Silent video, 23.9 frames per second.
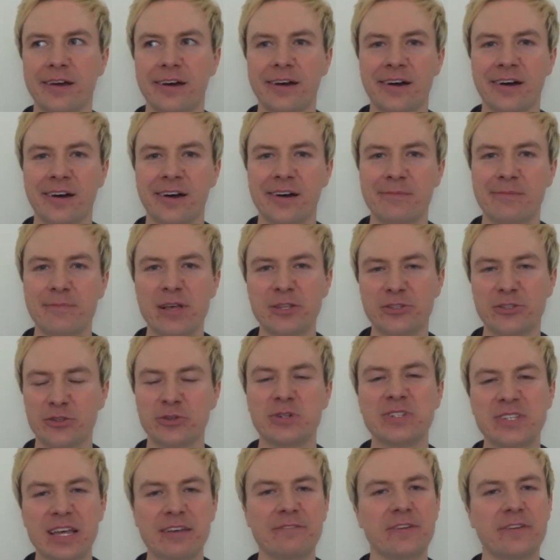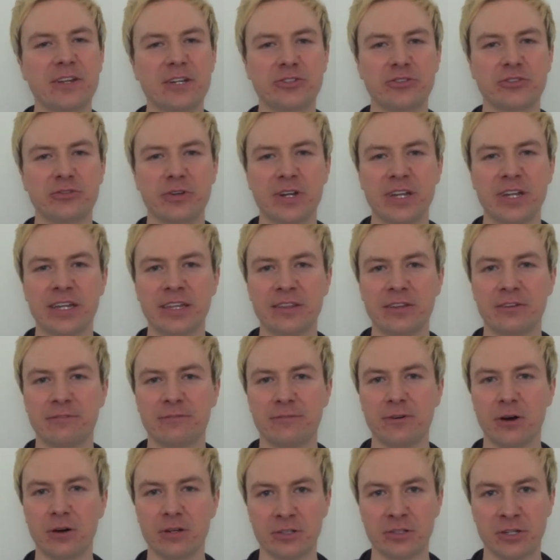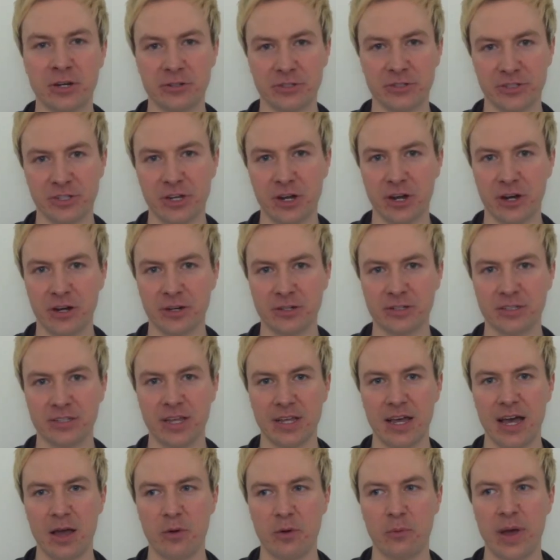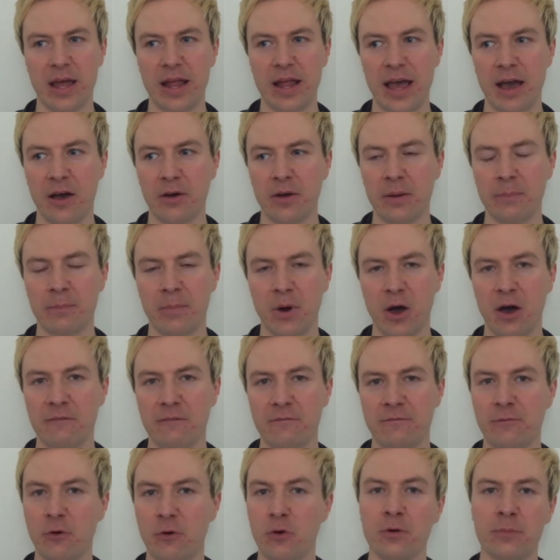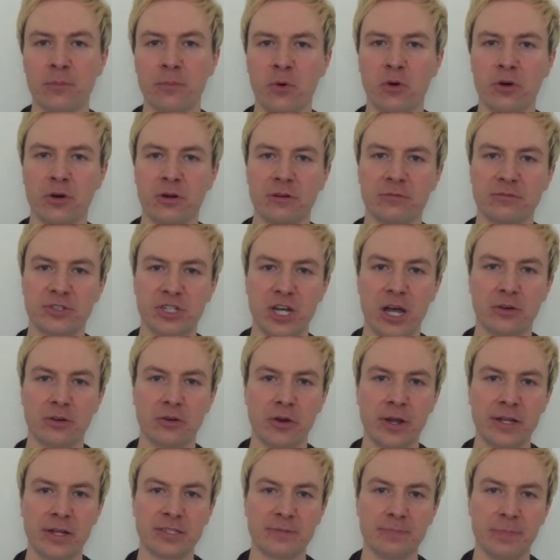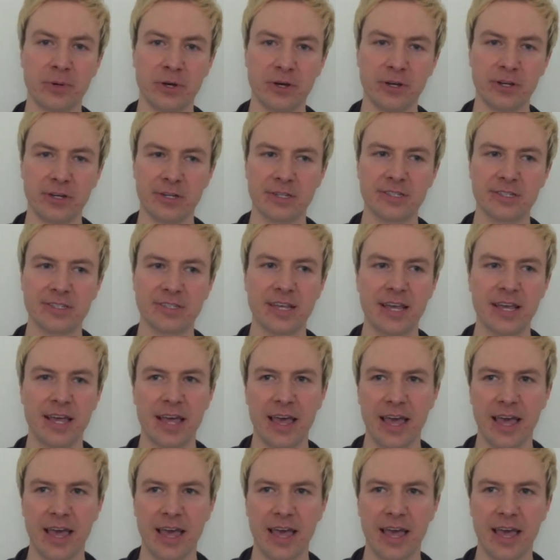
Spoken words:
As soon as I finished reading The Fault in Our Stars, I went out and bought 4 more of John Green's books.